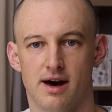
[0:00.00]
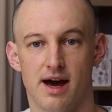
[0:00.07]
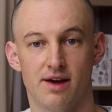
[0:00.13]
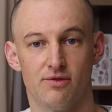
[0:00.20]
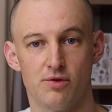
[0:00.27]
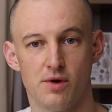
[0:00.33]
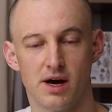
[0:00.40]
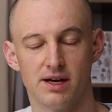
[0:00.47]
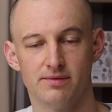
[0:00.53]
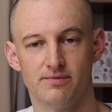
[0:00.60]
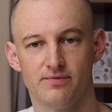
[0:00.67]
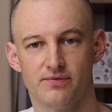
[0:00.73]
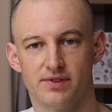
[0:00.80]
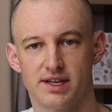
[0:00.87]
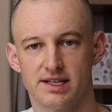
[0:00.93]
Hi everyone,
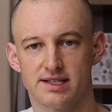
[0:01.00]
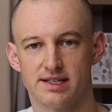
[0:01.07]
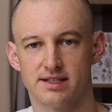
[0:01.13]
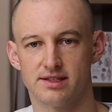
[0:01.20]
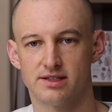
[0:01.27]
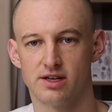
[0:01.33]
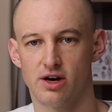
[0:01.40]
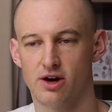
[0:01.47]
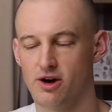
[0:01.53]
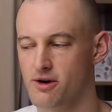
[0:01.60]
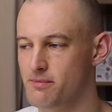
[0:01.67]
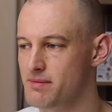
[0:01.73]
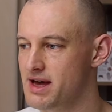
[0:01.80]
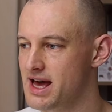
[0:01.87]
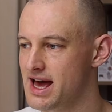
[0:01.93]
this is
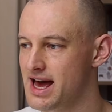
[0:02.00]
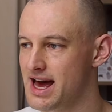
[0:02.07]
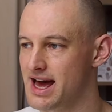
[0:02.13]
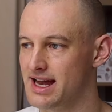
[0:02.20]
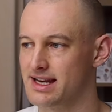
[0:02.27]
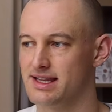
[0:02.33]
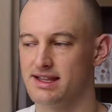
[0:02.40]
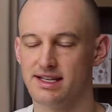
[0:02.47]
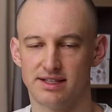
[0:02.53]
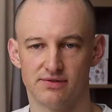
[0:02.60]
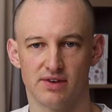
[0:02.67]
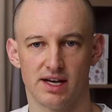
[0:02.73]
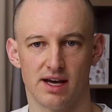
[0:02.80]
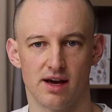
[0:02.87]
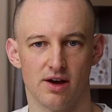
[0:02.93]
Tom, and in this
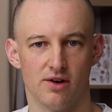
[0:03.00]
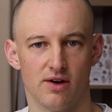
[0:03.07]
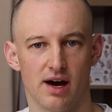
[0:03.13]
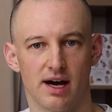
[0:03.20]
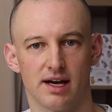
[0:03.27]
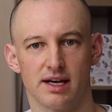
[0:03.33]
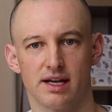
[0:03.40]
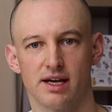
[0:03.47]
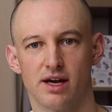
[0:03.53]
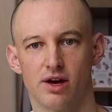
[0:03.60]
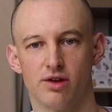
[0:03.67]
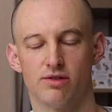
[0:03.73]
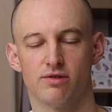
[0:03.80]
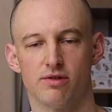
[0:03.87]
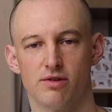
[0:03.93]
video I'm going to
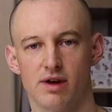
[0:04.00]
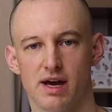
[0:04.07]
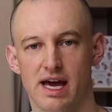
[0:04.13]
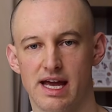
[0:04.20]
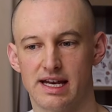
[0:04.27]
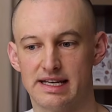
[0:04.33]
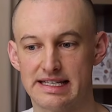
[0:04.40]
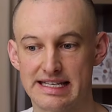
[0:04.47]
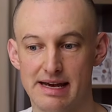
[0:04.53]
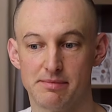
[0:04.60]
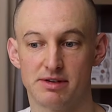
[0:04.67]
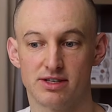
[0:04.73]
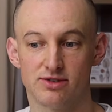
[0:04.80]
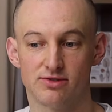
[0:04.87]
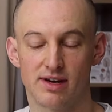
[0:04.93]
go through a
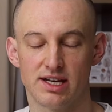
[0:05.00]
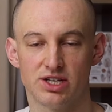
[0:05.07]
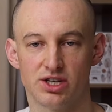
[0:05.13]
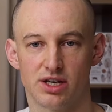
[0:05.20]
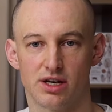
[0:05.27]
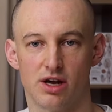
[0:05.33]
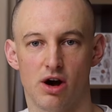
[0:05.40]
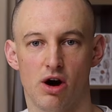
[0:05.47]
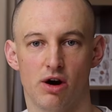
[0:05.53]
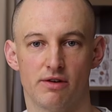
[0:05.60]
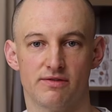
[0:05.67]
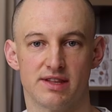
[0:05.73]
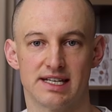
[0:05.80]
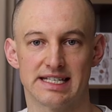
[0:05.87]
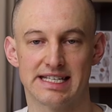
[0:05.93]
demonstration
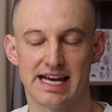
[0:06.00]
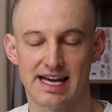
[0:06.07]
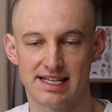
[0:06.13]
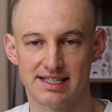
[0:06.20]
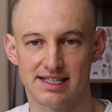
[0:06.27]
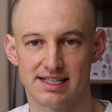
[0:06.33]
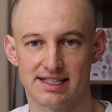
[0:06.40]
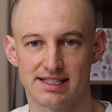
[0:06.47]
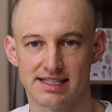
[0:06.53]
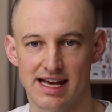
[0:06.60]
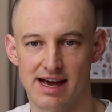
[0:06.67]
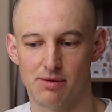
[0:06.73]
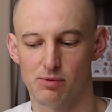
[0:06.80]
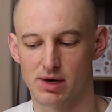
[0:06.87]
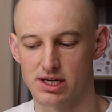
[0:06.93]
of the testing
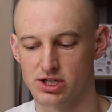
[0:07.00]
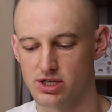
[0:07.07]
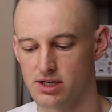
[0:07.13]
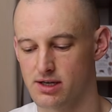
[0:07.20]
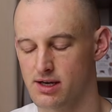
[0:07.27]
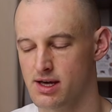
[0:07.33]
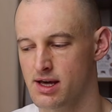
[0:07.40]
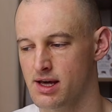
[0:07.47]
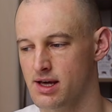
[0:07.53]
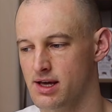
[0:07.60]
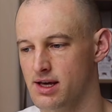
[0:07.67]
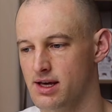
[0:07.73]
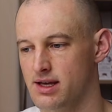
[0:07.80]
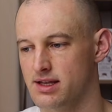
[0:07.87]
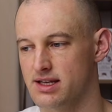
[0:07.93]
sandwich.
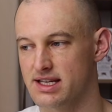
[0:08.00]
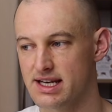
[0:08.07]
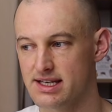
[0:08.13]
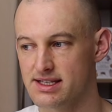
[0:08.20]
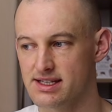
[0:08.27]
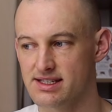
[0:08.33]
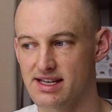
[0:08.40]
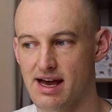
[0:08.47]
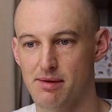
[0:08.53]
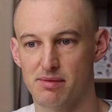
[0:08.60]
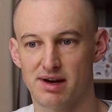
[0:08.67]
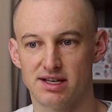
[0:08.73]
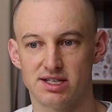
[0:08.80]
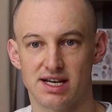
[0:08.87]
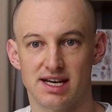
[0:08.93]
The testing
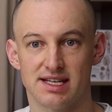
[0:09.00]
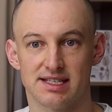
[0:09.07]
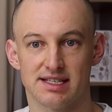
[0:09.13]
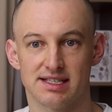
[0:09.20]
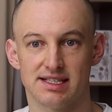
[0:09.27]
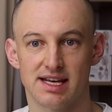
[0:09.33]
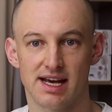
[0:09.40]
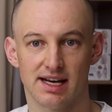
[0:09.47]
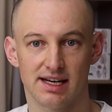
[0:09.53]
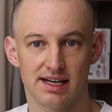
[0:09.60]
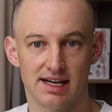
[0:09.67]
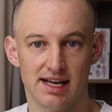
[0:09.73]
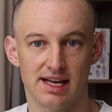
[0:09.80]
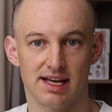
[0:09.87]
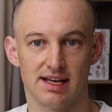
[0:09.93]
sandwich is a
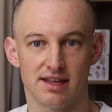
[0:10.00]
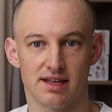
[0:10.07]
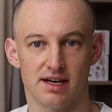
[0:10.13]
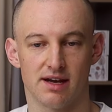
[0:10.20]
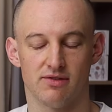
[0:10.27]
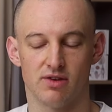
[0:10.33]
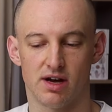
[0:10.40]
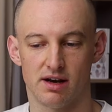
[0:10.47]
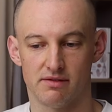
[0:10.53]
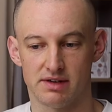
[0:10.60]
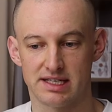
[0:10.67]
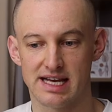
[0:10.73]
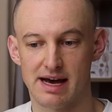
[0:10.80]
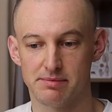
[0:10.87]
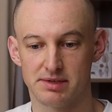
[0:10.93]
technique that I've kind of
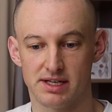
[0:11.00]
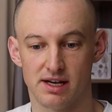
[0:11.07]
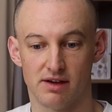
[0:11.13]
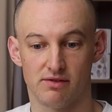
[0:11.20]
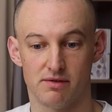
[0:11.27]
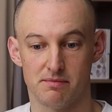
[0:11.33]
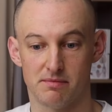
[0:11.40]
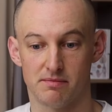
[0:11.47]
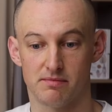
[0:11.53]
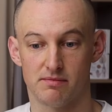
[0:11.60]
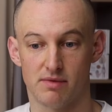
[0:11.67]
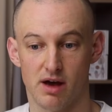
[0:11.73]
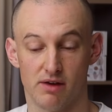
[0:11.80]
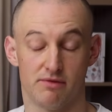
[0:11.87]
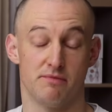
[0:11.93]
adapted
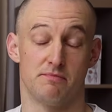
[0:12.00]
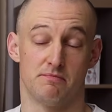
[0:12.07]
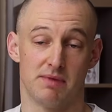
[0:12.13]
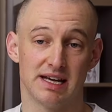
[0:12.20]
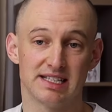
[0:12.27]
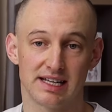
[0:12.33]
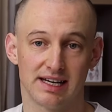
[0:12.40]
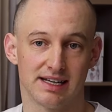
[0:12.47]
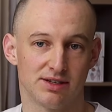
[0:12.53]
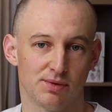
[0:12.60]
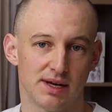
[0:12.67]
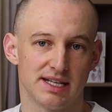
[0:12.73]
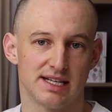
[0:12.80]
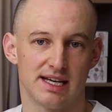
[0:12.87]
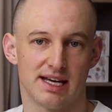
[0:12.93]
over basically
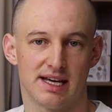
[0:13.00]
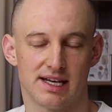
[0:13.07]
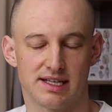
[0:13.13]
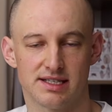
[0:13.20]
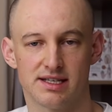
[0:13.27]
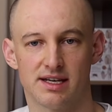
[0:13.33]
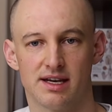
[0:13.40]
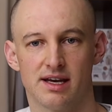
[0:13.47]
20 years